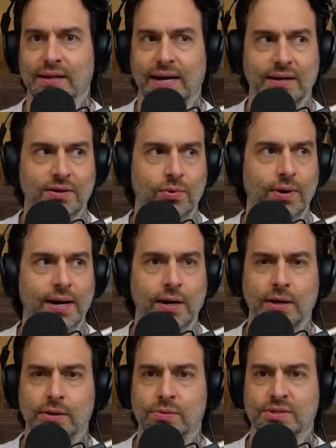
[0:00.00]
Like there
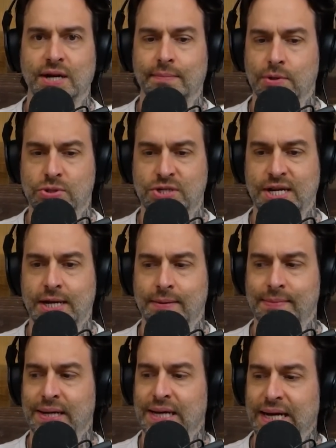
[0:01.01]
was like a
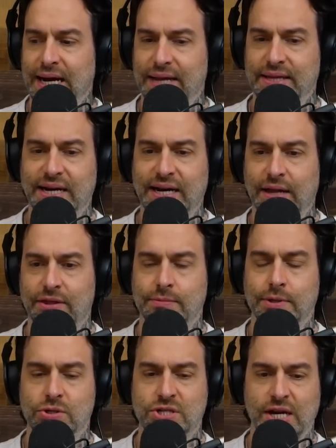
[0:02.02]
museum and then another
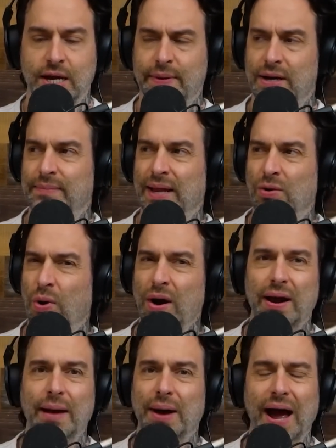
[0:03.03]
museum, and I'm like,
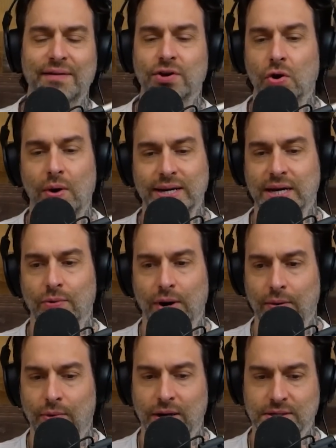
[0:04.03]
where am I? I had no idea where
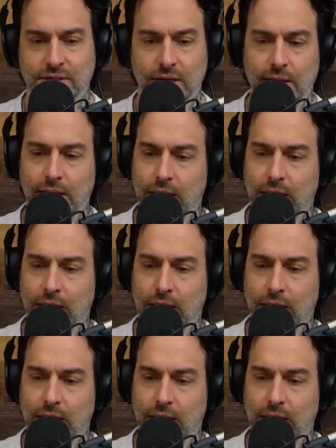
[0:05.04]
I was.